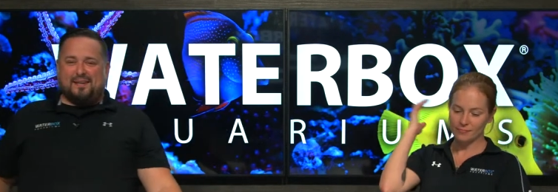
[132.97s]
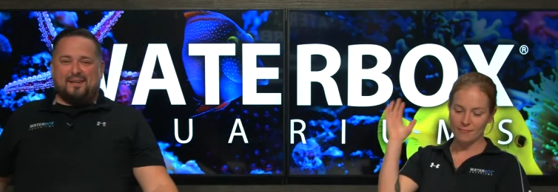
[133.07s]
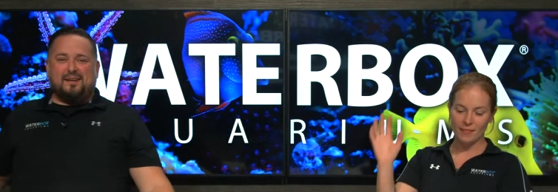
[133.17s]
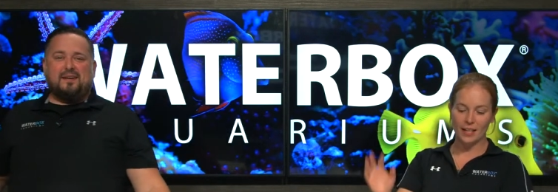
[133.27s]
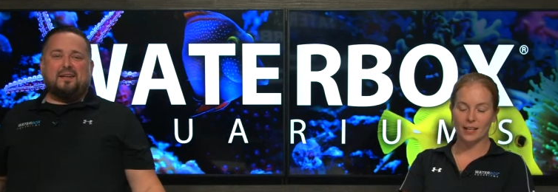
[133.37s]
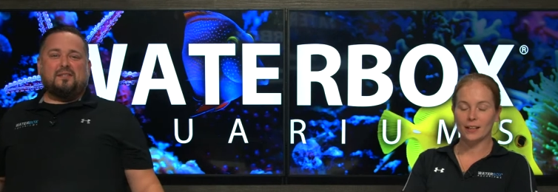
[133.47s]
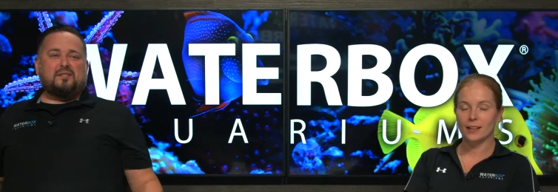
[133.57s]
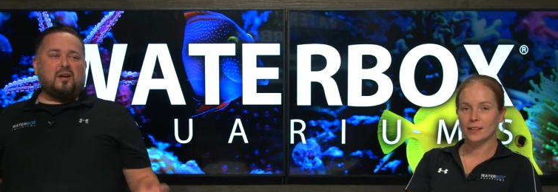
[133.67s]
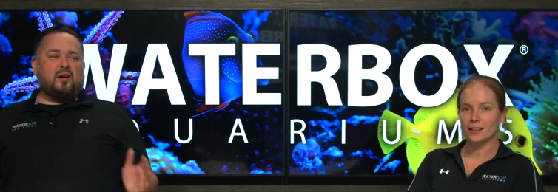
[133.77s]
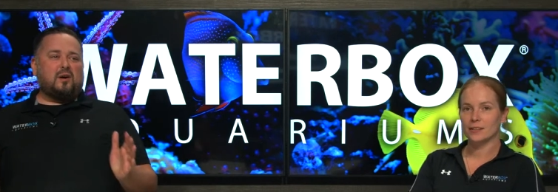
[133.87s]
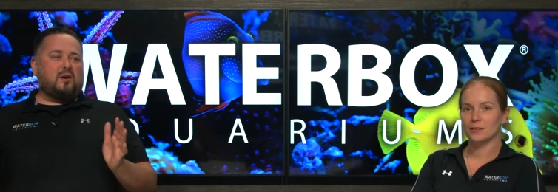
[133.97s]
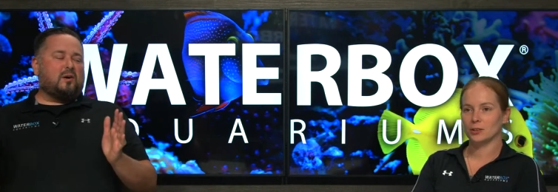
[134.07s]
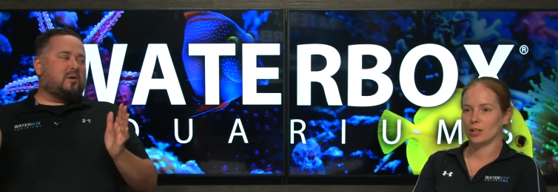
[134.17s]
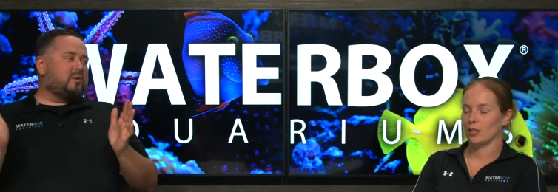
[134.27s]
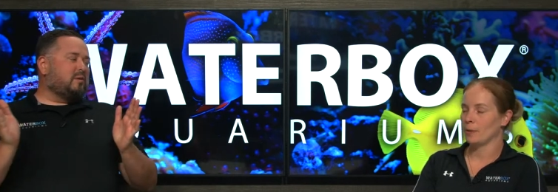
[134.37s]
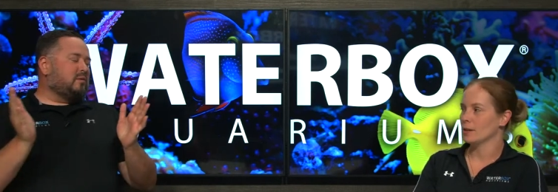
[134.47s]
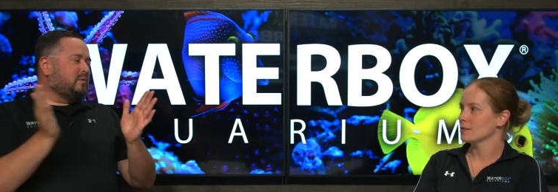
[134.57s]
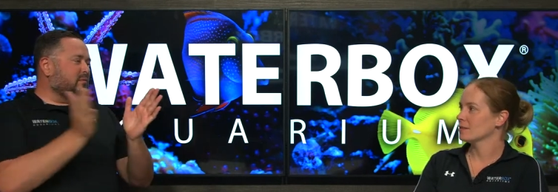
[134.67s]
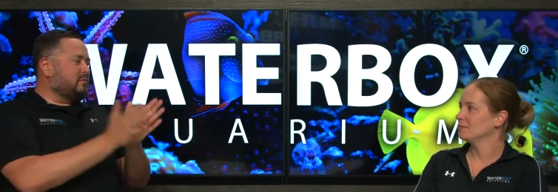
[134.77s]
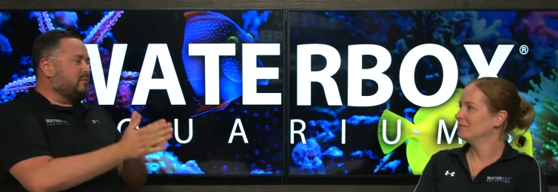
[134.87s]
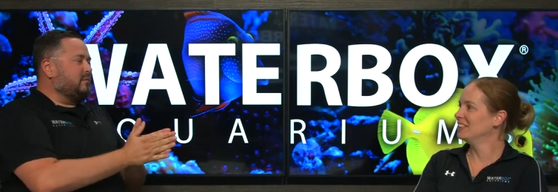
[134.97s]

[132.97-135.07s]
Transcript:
Speaker 1: here. So we try our best.